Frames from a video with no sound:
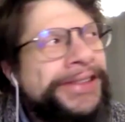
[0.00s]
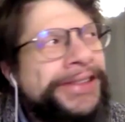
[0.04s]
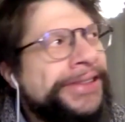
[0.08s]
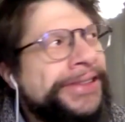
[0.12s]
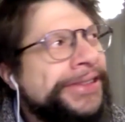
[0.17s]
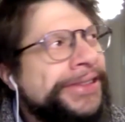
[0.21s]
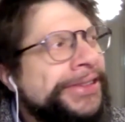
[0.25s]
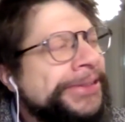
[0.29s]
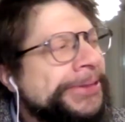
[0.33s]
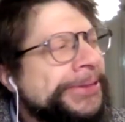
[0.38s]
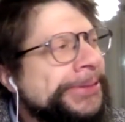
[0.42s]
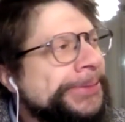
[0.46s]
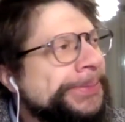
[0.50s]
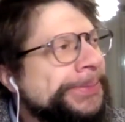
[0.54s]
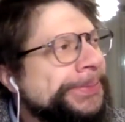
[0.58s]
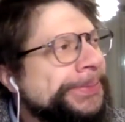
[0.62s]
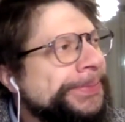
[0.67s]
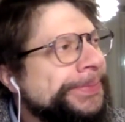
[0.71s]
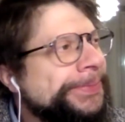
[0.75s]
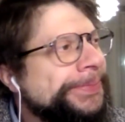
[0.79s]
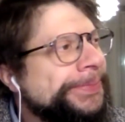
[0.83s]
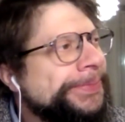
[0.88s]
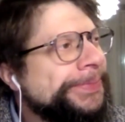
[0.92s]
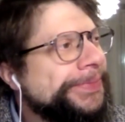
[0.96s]

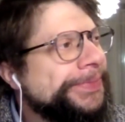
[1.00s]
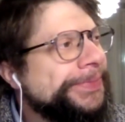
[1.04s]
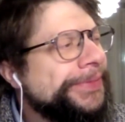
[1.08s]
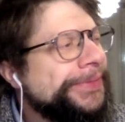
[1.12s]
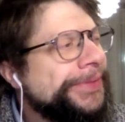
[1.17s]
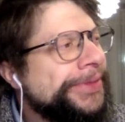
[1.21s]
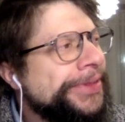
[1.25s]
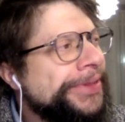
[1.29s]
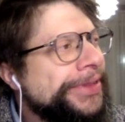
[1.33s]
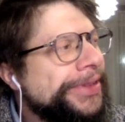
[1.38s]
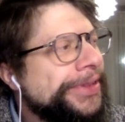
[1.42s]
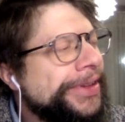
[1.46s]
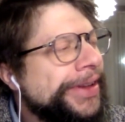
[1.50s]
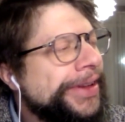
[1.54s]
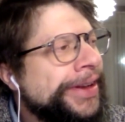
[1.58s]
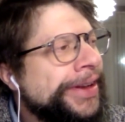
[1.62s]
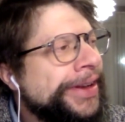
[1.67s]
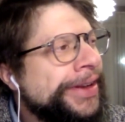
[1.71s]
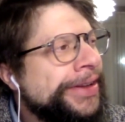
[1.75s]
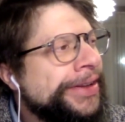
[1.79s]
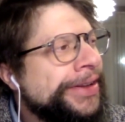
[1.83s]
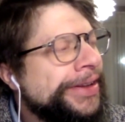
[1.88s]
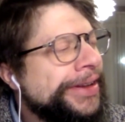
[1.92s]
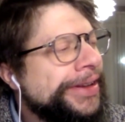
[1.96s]
um,
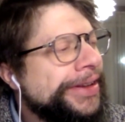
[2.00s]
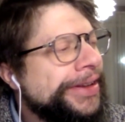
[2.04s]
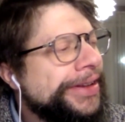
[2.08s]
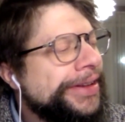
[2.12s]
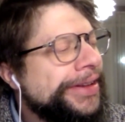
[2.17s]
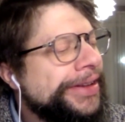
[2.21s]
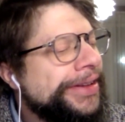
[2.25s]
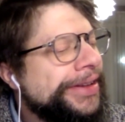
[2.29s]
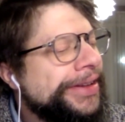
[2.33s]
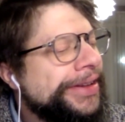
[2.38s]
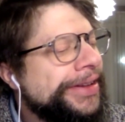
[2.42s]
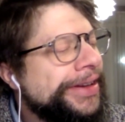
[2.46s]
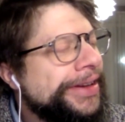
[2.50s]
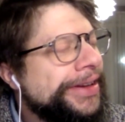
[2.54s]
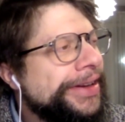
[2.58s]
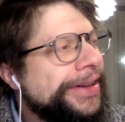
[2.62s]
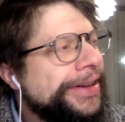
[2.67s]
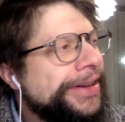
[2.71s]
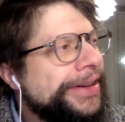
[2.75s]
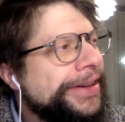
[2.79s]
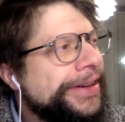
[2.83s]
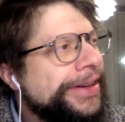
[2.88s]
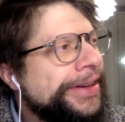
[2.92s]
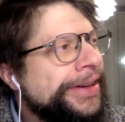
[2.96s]
I,
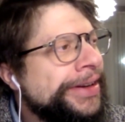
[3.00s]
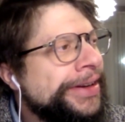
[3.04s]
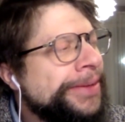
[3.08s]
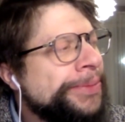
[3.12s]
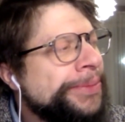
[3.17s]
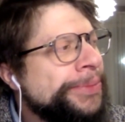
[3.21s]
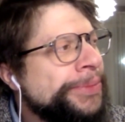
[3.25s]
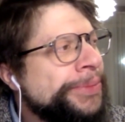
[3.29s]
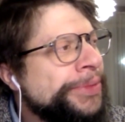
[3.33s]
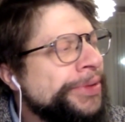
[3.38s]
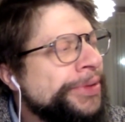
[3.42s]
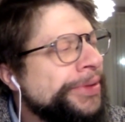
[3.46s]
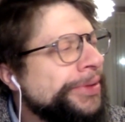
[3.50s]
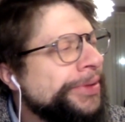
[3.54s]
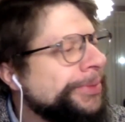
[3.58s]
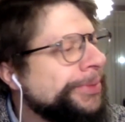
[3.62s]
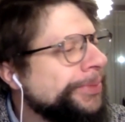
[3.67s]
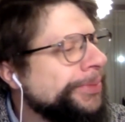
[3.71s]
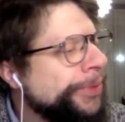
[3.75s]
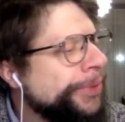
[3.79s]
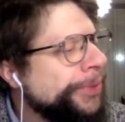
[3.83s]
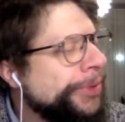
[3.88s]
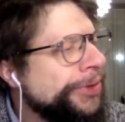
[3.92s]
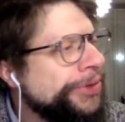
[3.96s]
I'm uh,
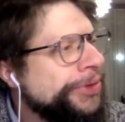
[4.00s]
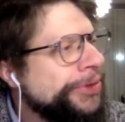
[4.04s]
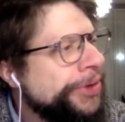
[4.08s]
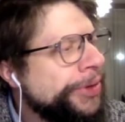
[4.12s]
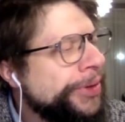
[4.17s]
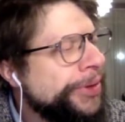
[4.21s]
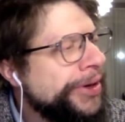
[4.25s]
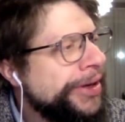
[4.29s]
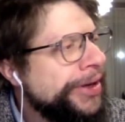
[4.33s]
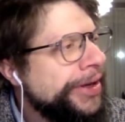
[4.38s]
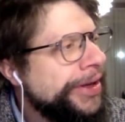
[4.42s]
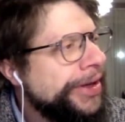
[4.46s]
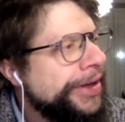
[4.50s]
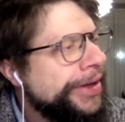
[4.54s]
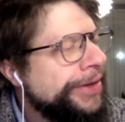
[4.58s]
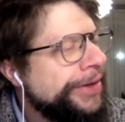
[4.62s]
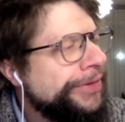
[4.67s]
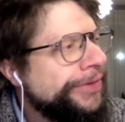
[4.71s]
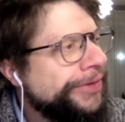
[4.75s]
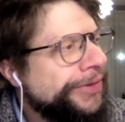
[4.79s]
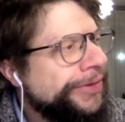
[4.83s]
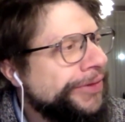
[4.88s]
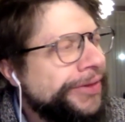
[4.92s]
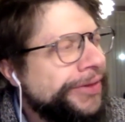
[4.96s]
wondering if
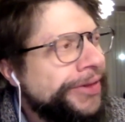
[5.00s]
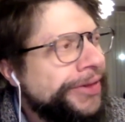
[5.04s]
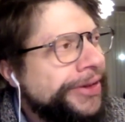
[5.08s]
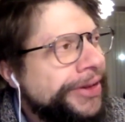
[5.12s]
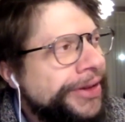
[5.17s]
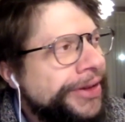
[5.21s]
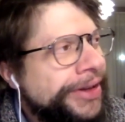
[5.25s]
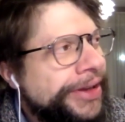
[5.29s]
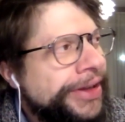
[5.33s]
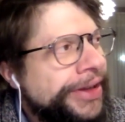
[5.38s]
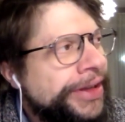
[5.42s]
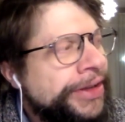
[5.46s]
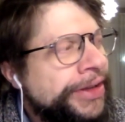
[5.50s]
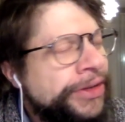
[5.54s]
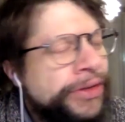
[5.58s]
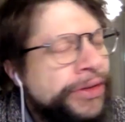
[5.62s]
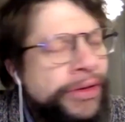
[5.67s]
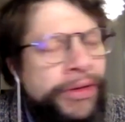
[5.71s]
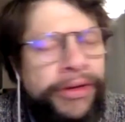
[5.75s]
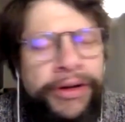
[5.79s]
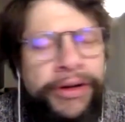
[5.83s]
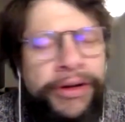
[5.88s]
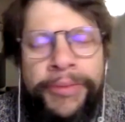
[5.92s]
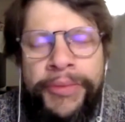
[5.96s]
in
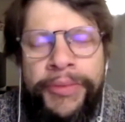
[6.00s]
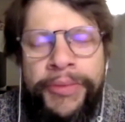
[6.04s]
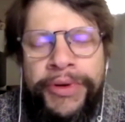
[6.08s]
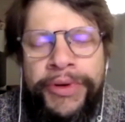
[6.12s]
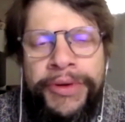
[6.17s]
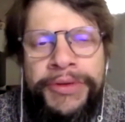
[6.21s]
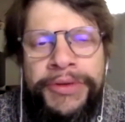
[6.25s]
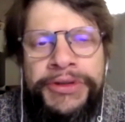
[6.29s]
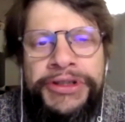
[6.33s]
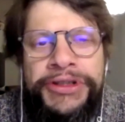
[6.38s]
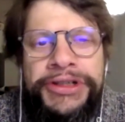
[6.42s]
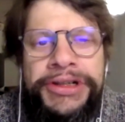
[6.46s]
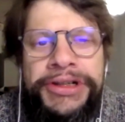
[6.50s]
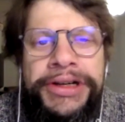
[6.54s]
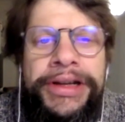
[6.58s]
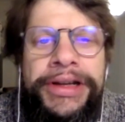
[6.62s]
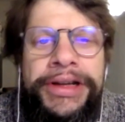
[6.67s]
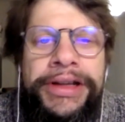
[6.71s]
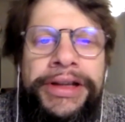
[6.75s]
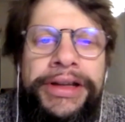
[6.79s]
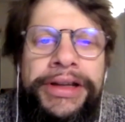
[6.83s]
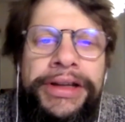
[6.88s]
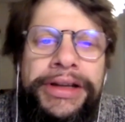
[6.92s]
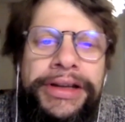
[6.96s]
your approach
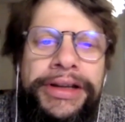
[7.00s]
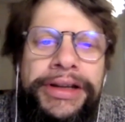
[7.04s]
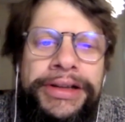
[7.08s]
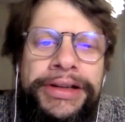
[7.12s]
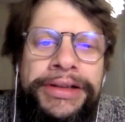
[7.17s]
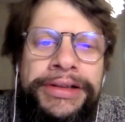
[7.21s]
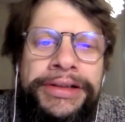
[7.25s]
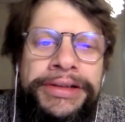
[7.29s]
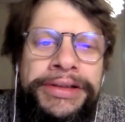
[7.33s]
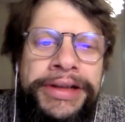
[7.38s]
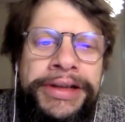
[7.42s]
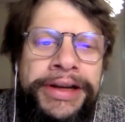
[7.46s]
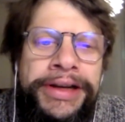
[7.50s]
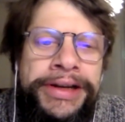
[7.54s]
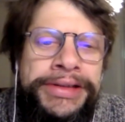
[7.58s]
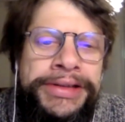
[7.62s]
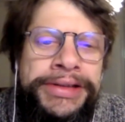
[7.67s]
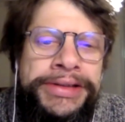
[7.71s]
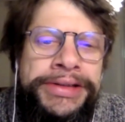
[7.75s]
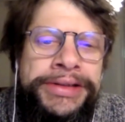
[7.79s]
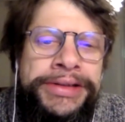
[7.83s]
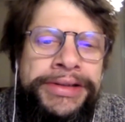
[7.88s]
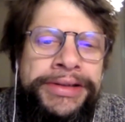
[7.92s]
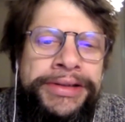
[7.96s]
and
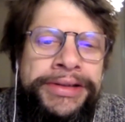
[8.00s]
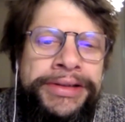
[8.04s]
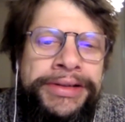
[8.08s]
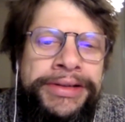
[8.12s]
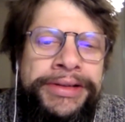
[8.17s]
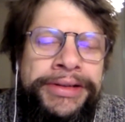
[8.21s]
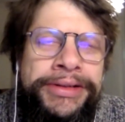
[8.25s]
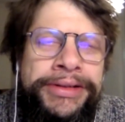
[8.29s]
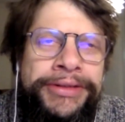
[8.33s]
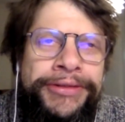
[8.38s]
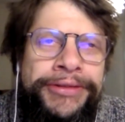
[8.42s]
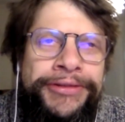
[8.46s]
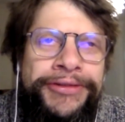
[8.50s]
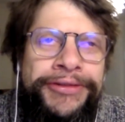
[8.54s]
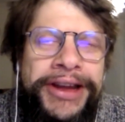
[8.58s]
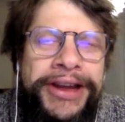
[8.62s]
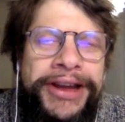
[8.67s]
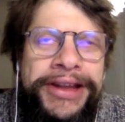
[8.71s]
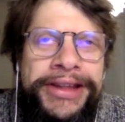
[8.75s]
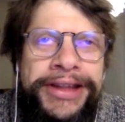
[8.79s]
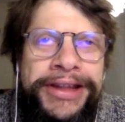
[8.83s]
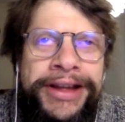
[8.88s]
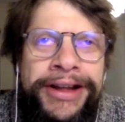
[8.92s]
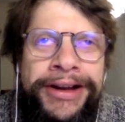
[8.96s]
there's a
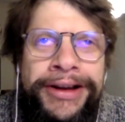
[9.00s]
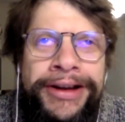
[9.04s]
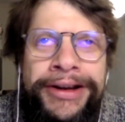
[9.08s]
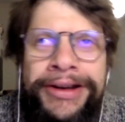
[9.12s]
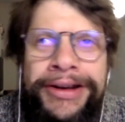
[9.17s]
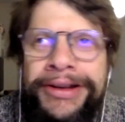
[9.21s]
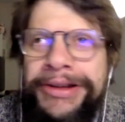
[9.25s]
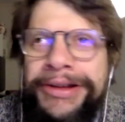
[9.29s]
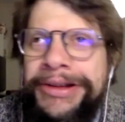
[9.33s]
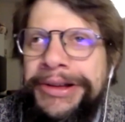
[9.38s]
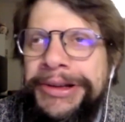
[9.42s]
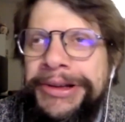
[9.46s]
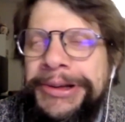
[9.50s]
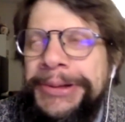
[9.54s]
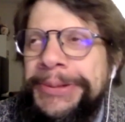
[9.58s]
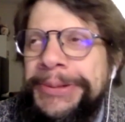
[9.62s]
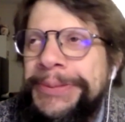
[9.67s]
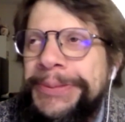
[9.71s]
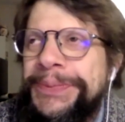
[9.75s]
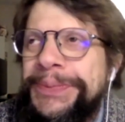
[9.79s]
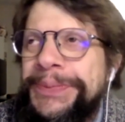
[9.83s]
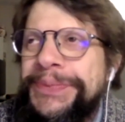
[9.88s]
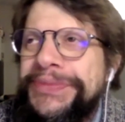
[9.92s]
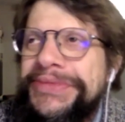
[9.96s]
final
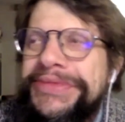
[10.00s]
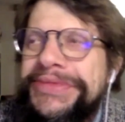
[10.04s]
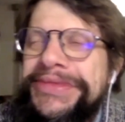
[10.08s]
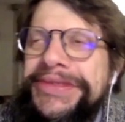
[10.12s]
um,